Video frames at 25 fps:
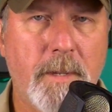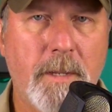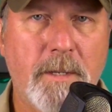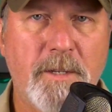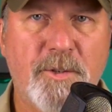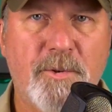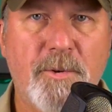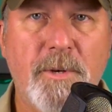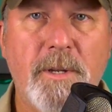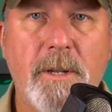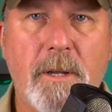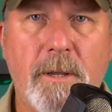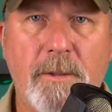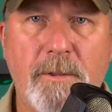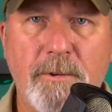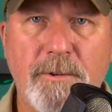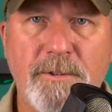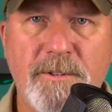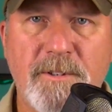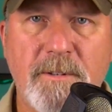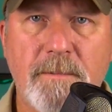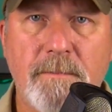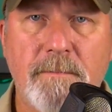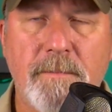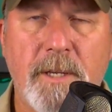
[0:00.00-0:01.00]
treat
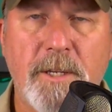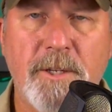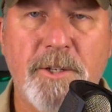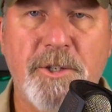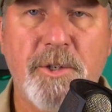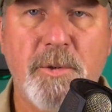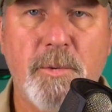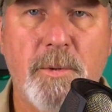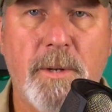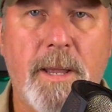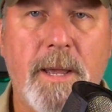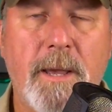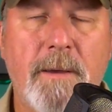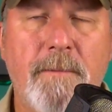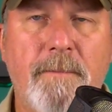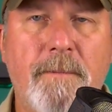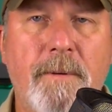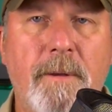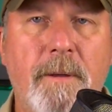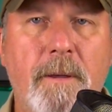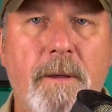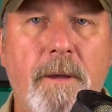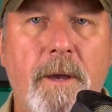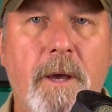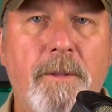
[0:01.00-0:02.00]
others as you would have
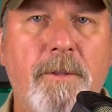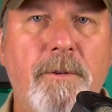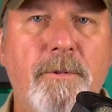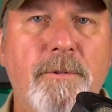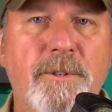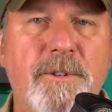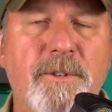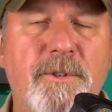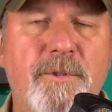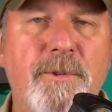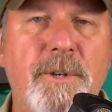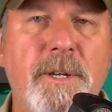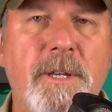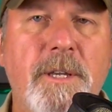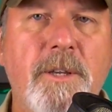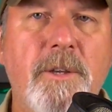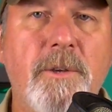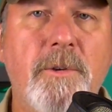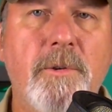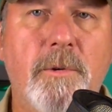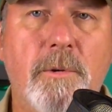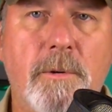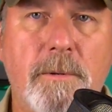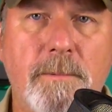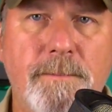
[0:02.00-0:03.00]
others treat
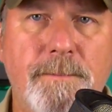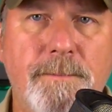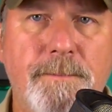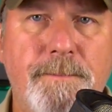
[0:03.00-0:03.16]
you.